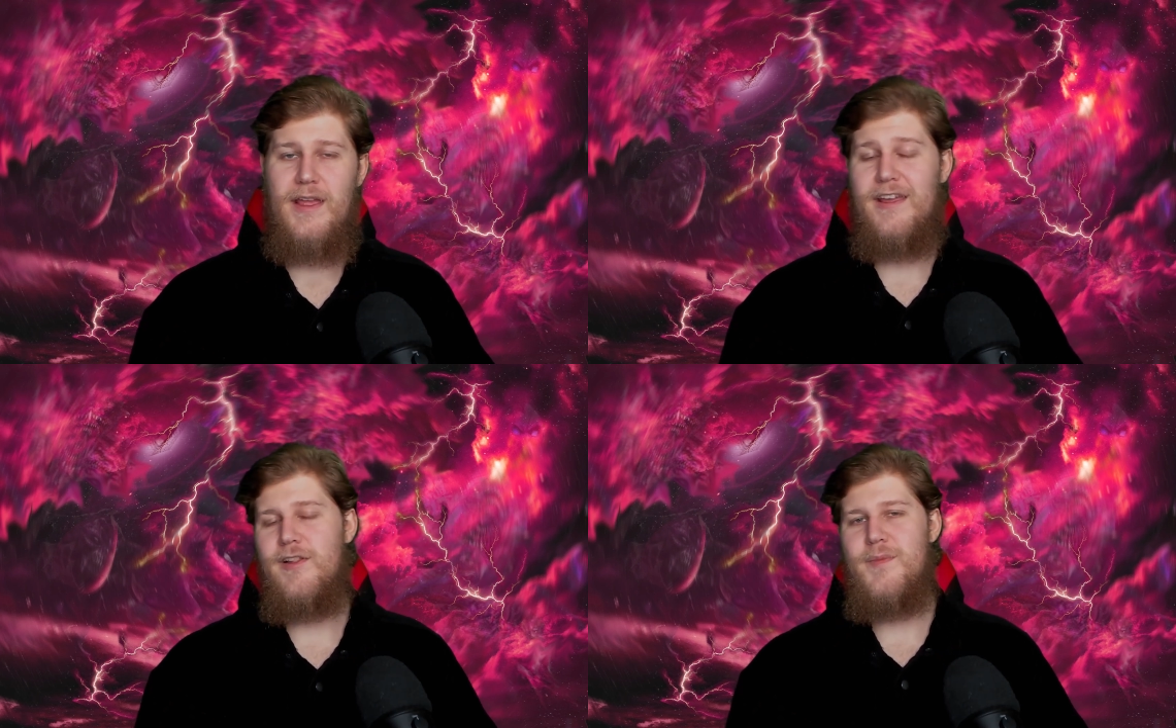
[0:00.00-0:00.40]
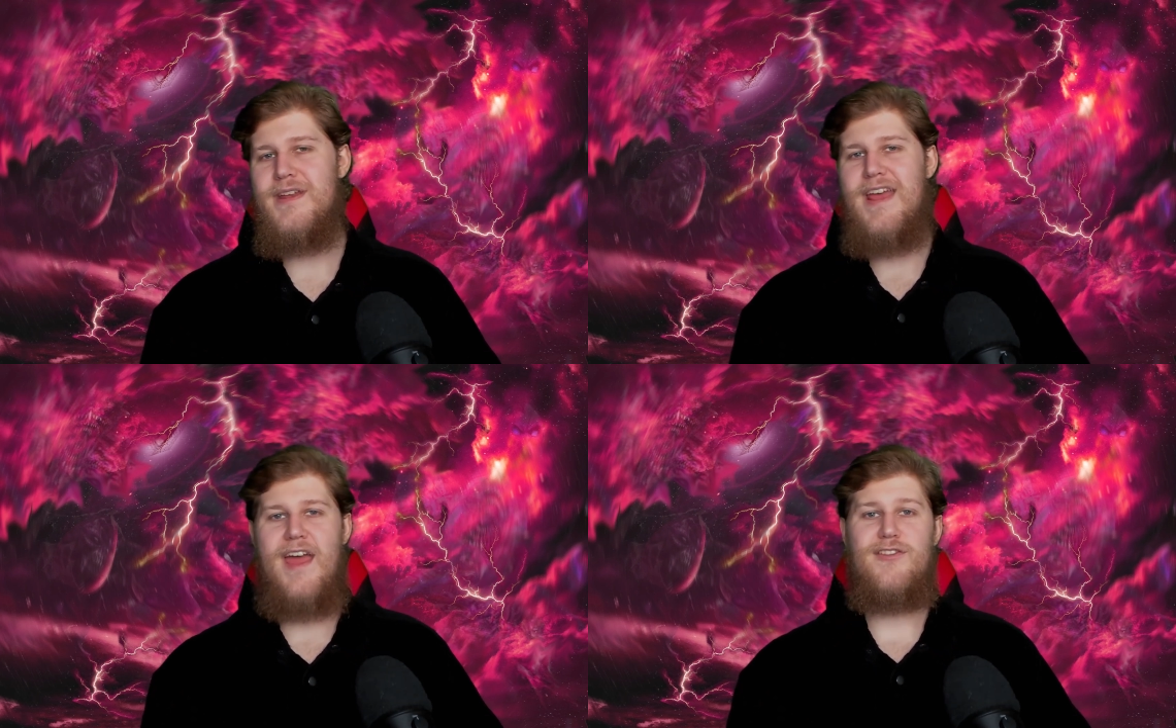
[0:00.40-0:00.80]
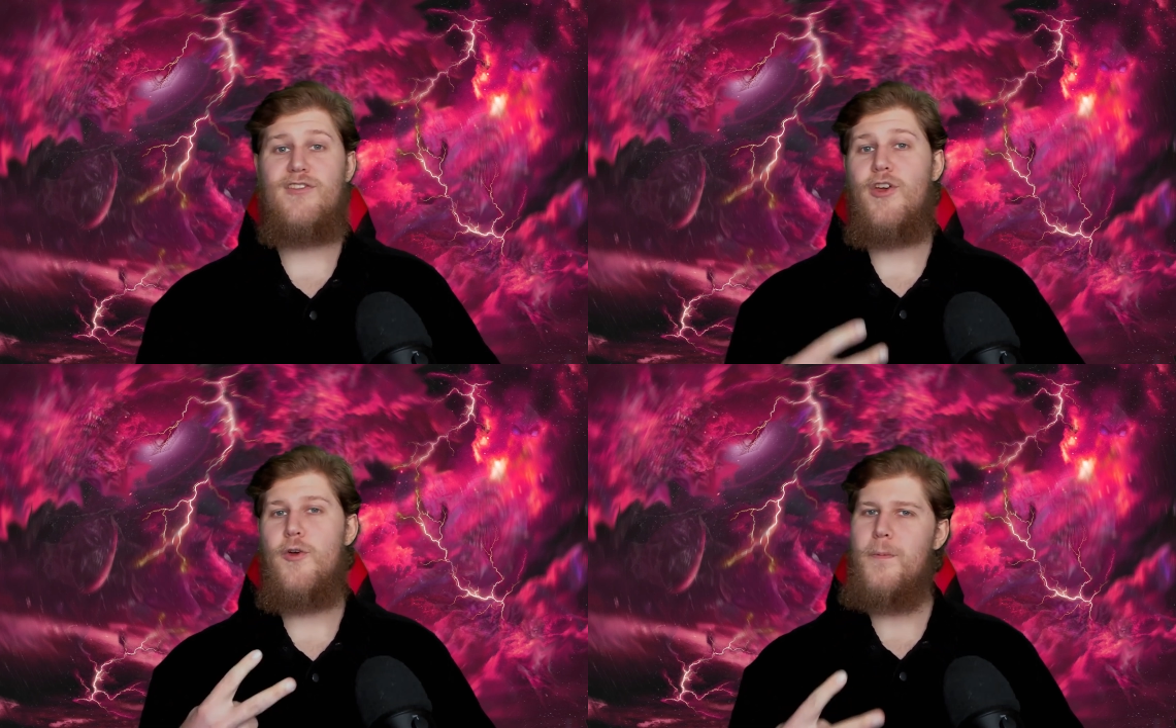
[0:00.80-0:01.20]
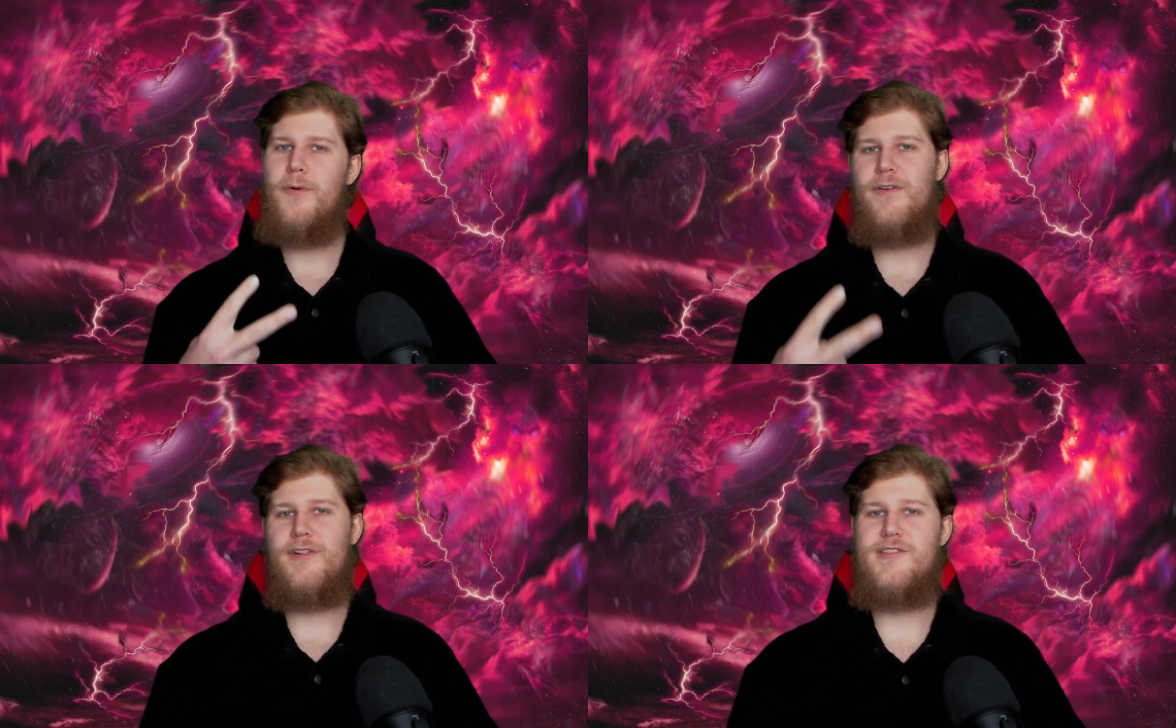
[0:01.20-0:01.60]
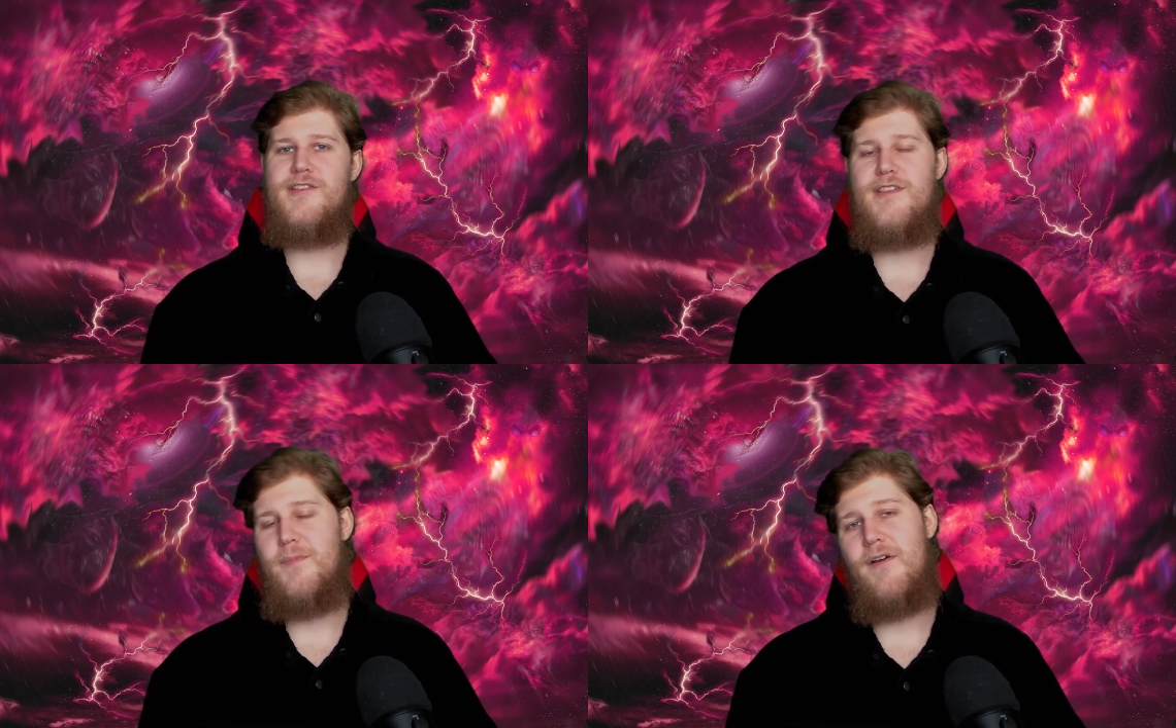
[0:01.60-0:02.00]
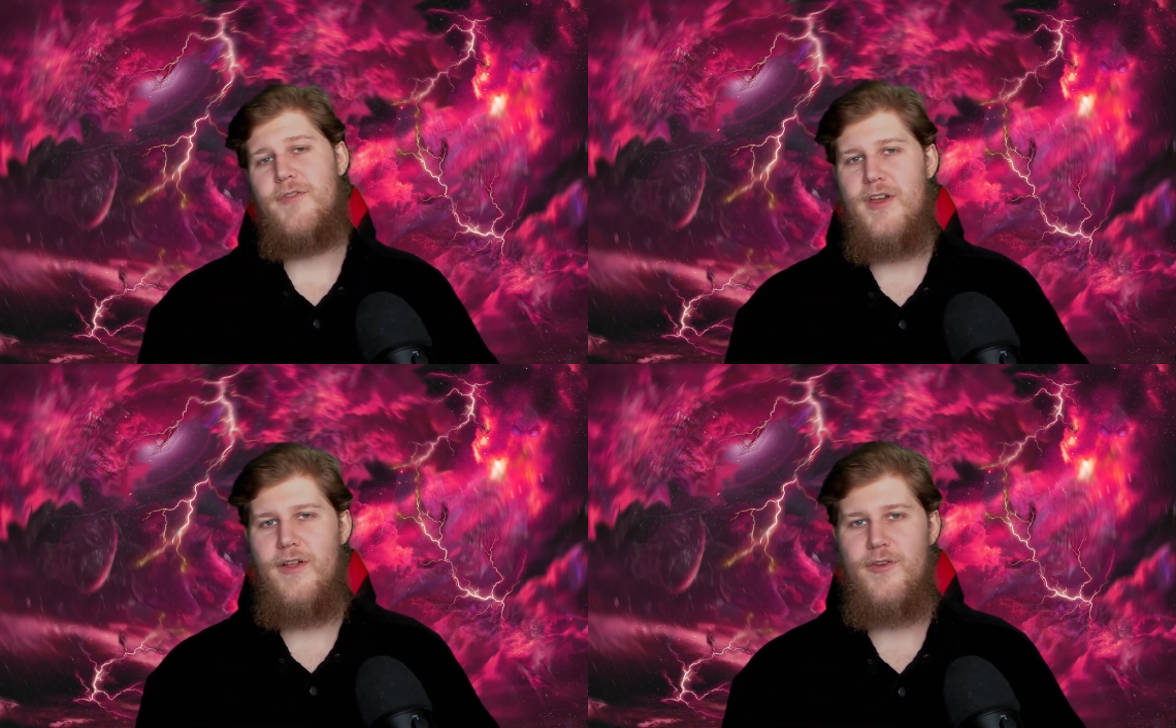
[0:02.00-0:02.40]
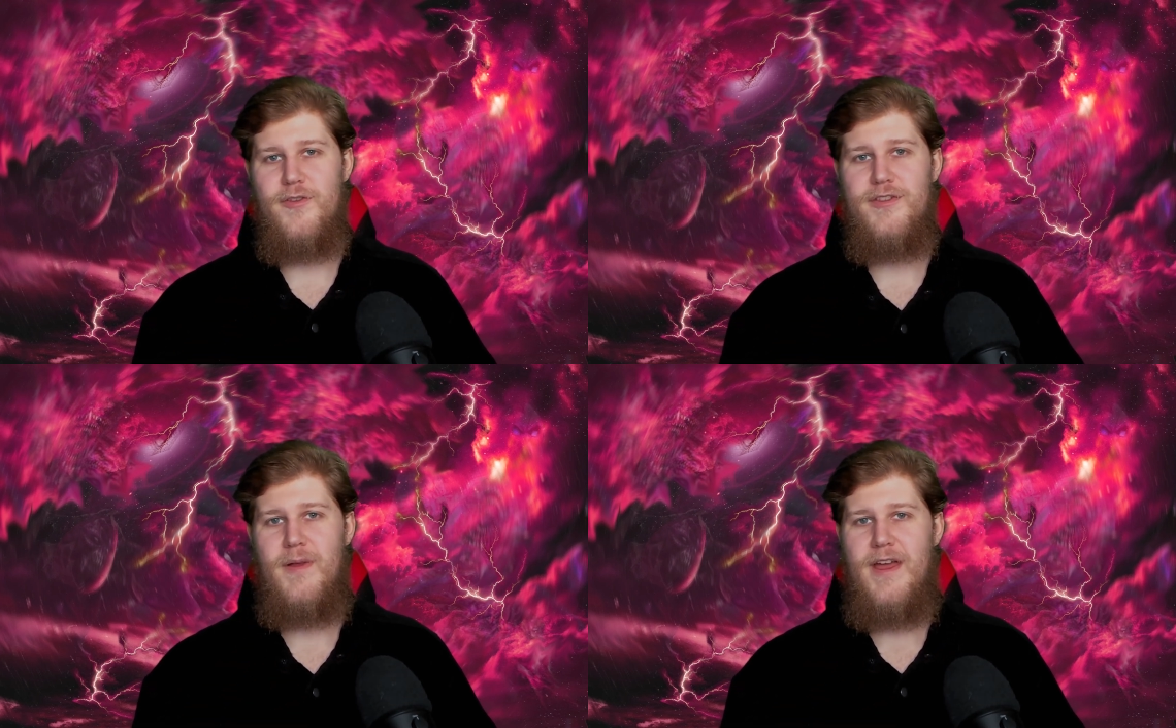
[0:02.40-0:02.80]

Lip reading: Guilliman has two privileges above the others.